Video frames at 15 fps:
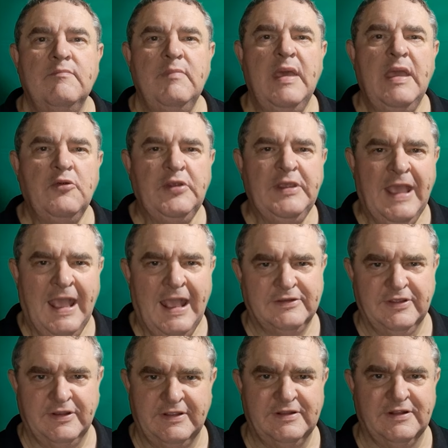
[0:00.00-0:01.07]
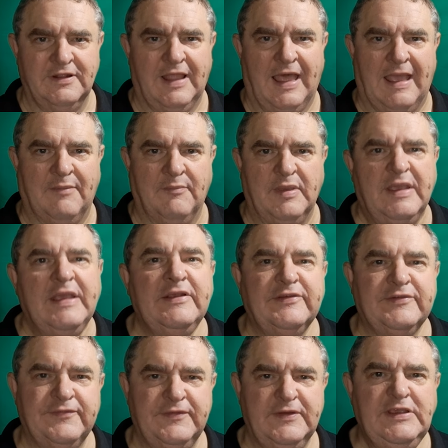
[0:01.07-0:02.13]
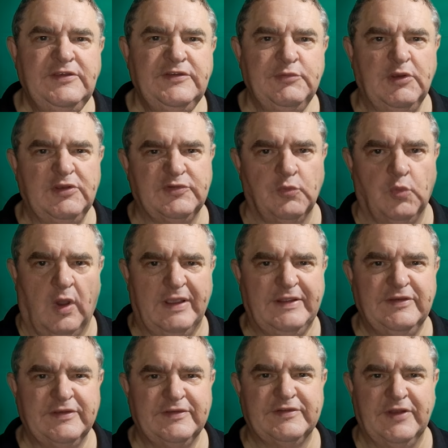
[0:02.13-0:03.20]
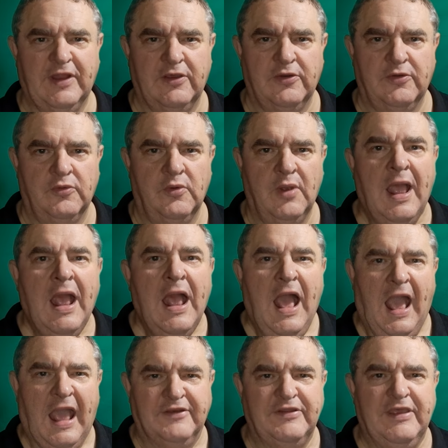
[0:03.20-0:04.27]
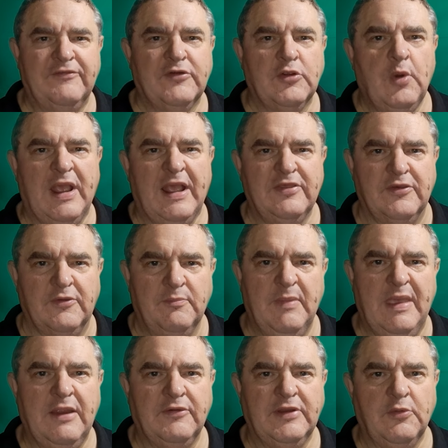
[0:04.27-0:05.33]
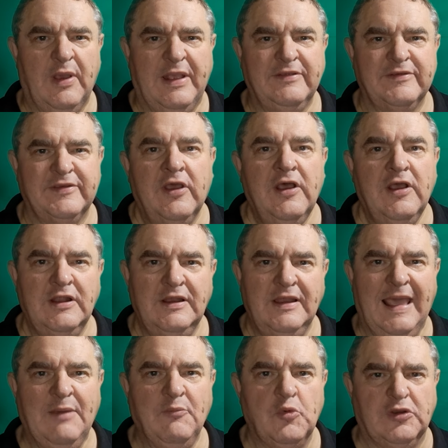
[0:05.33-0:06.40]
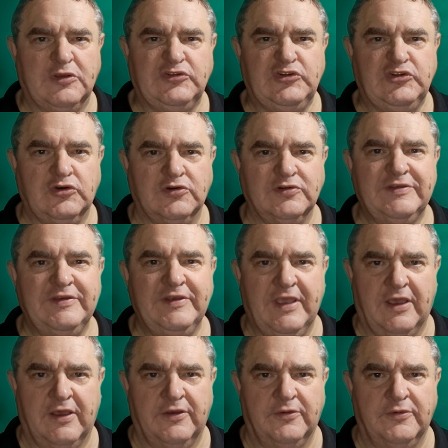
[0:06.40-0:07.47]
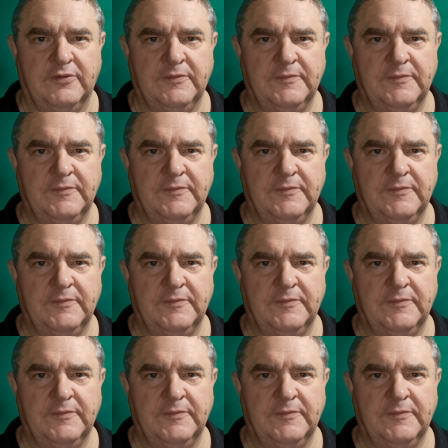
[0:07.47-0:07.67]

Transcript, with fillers: Mary had a little lamb, its fleece was white as snow, and everywhere that Mary went, her lamb was sure to go.